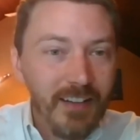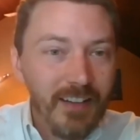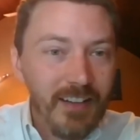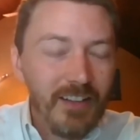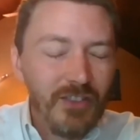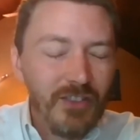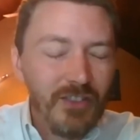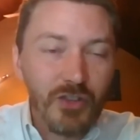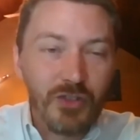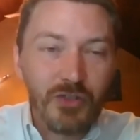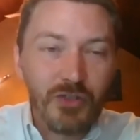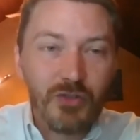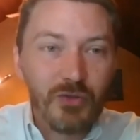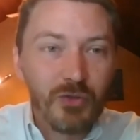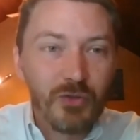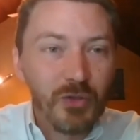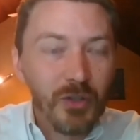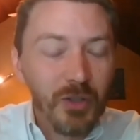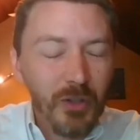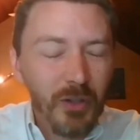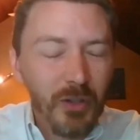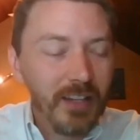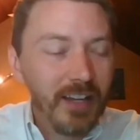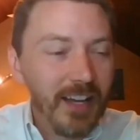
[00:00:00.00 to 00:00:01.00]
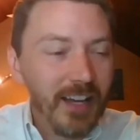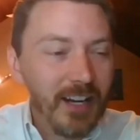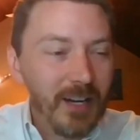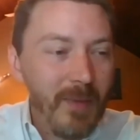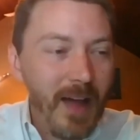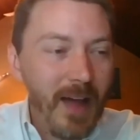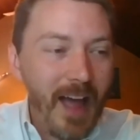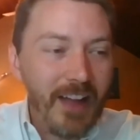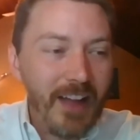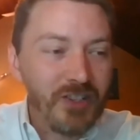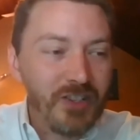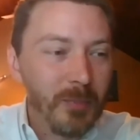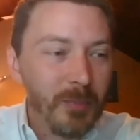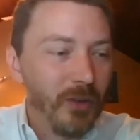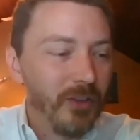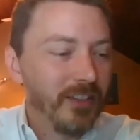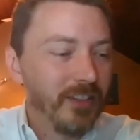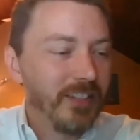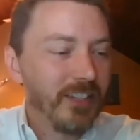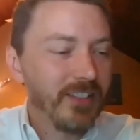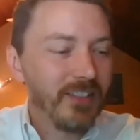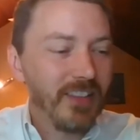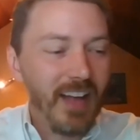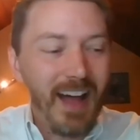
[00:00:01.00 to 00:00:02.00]
just truly unimaginable.
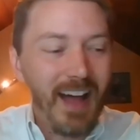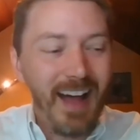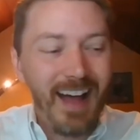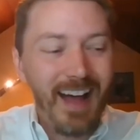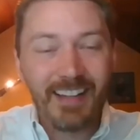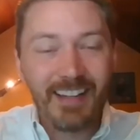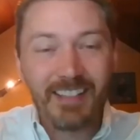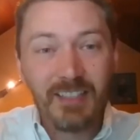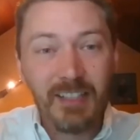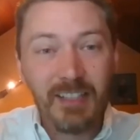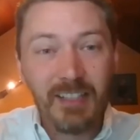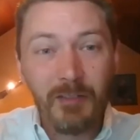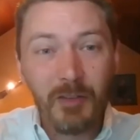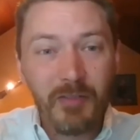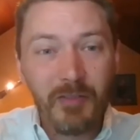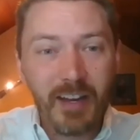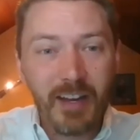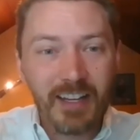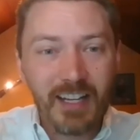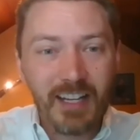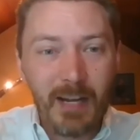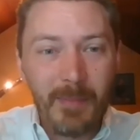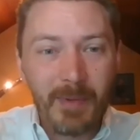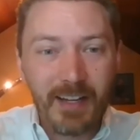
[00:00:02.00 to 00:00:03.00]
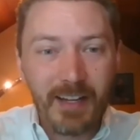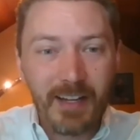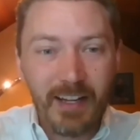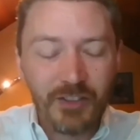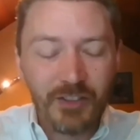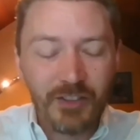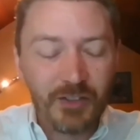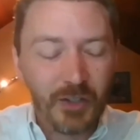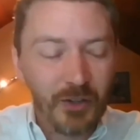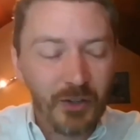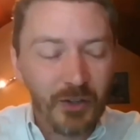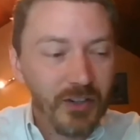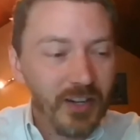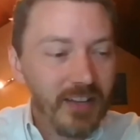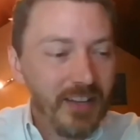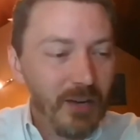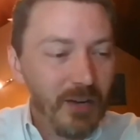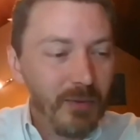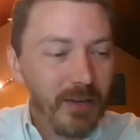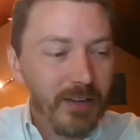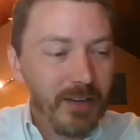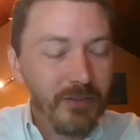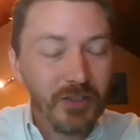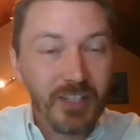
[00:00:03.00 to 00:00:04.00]
This is the highest level of economic uncertainty that
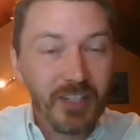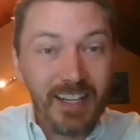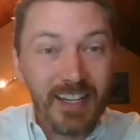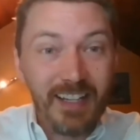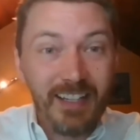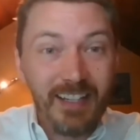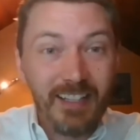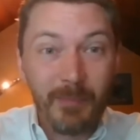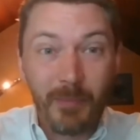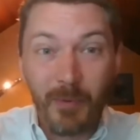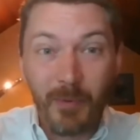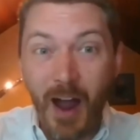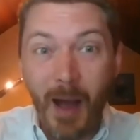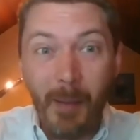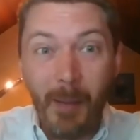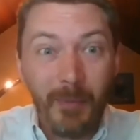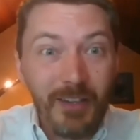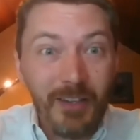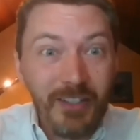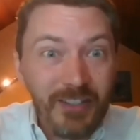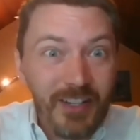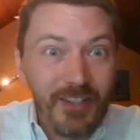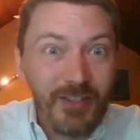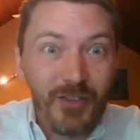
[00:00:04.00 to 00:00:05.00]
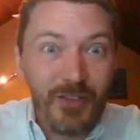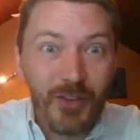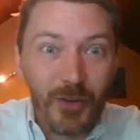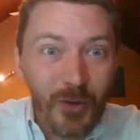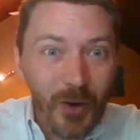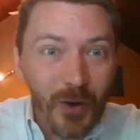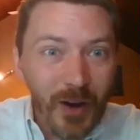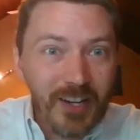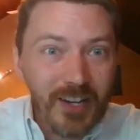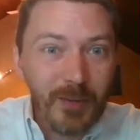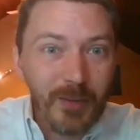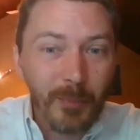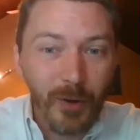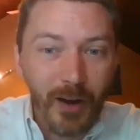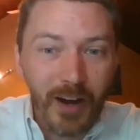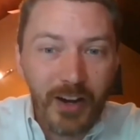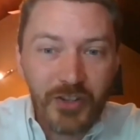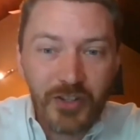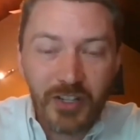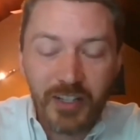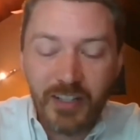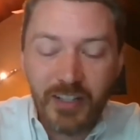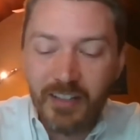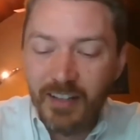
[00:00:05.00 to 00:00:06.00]
we've seen probably since the Great
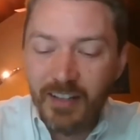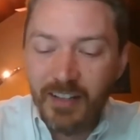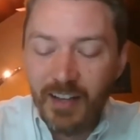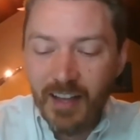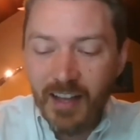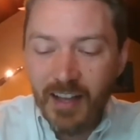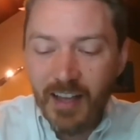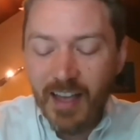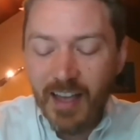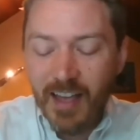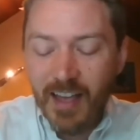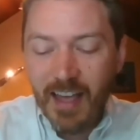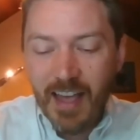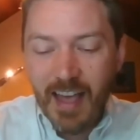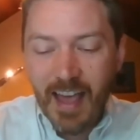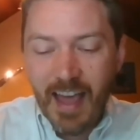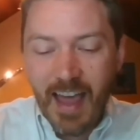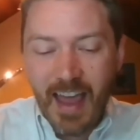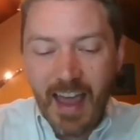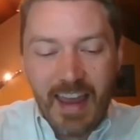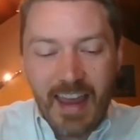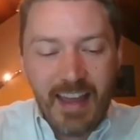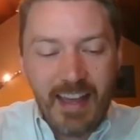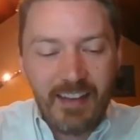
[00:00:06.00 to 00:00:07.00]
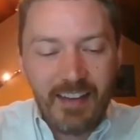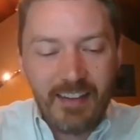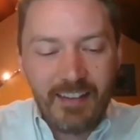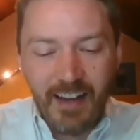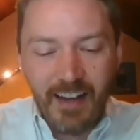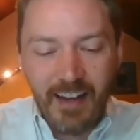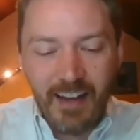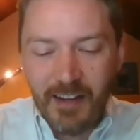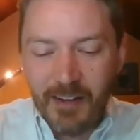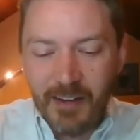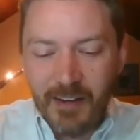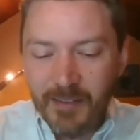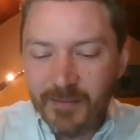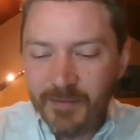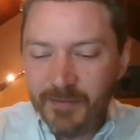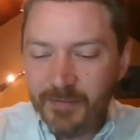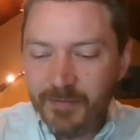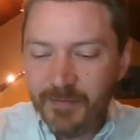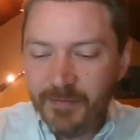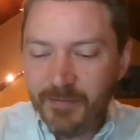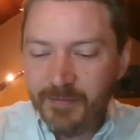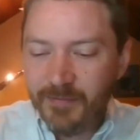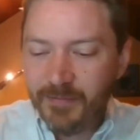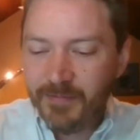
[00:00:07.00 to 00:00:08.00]
Depression. And, uh,
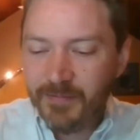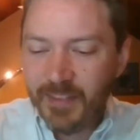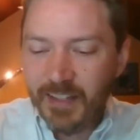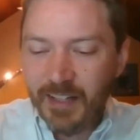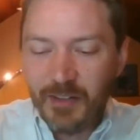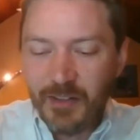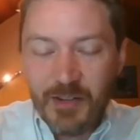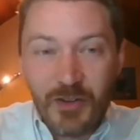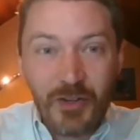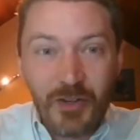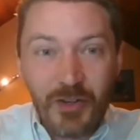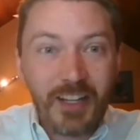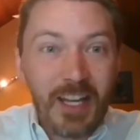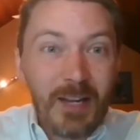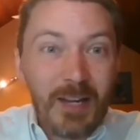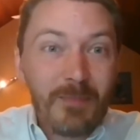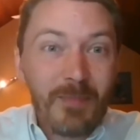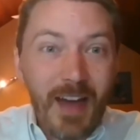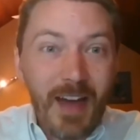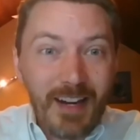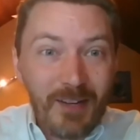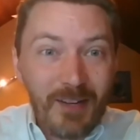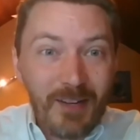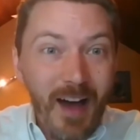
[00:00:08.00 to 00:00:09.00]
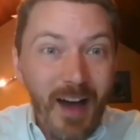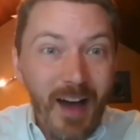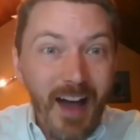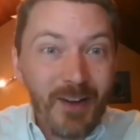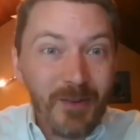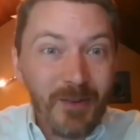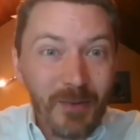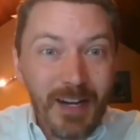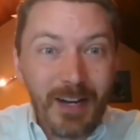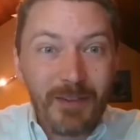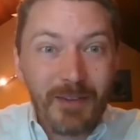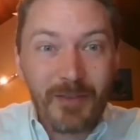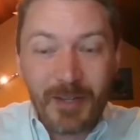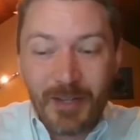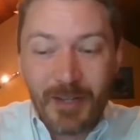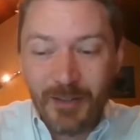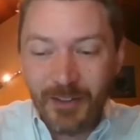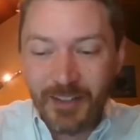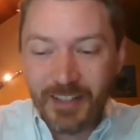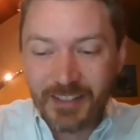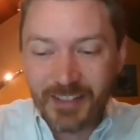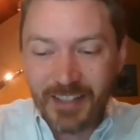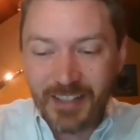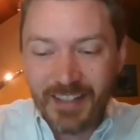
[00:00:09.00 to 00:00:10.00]
you know, you should keep that in mind whenever you
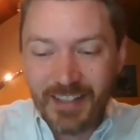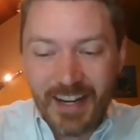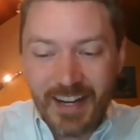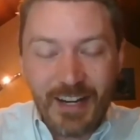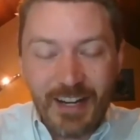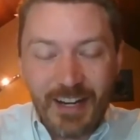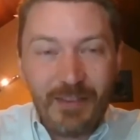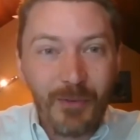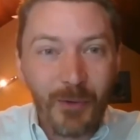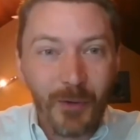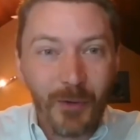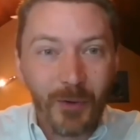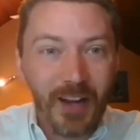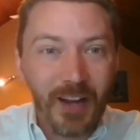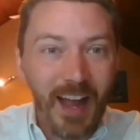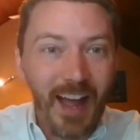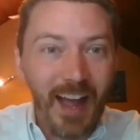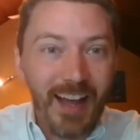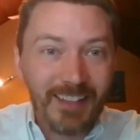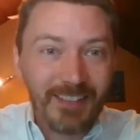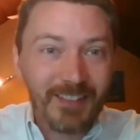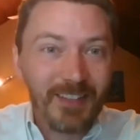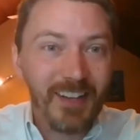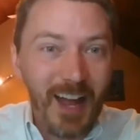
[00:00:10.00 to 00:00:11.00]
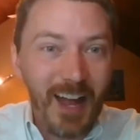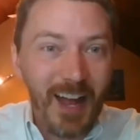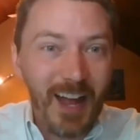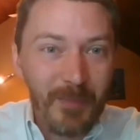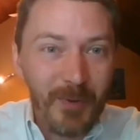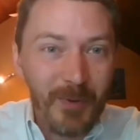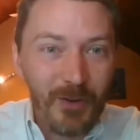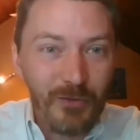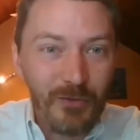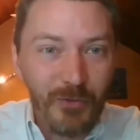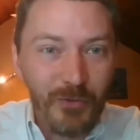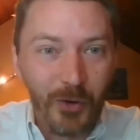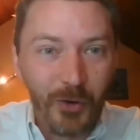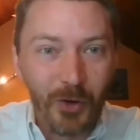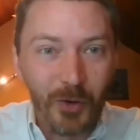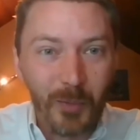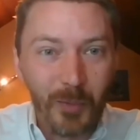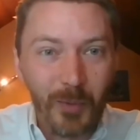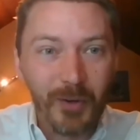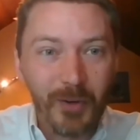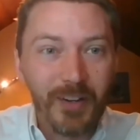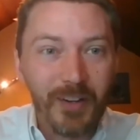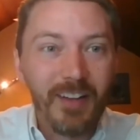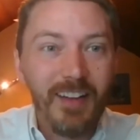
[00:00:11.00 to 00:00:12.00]
listen to any forecast that I put
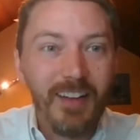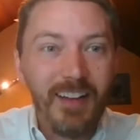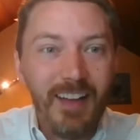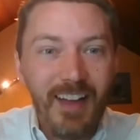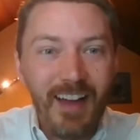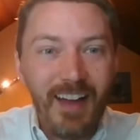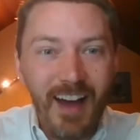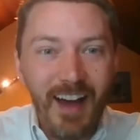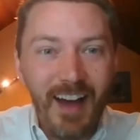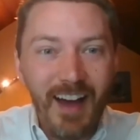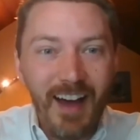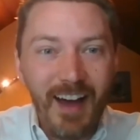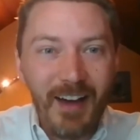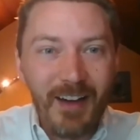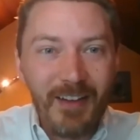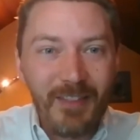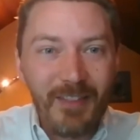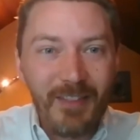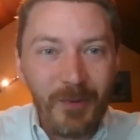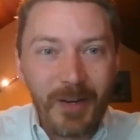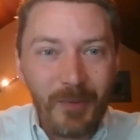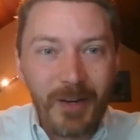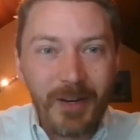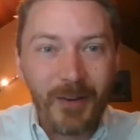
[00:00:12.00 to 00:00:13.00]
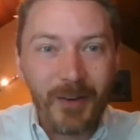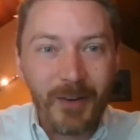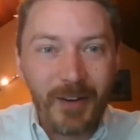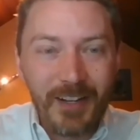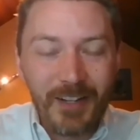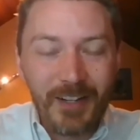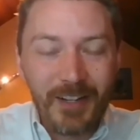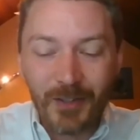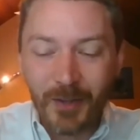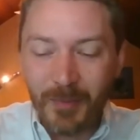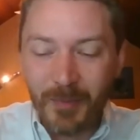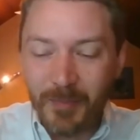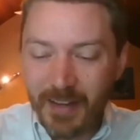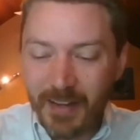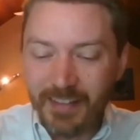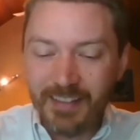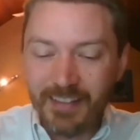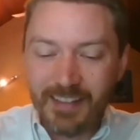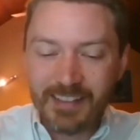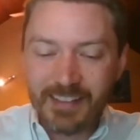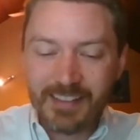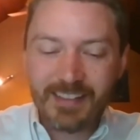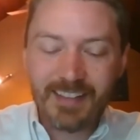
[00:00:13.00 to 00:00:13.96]
forward, uh, that we are in tremendous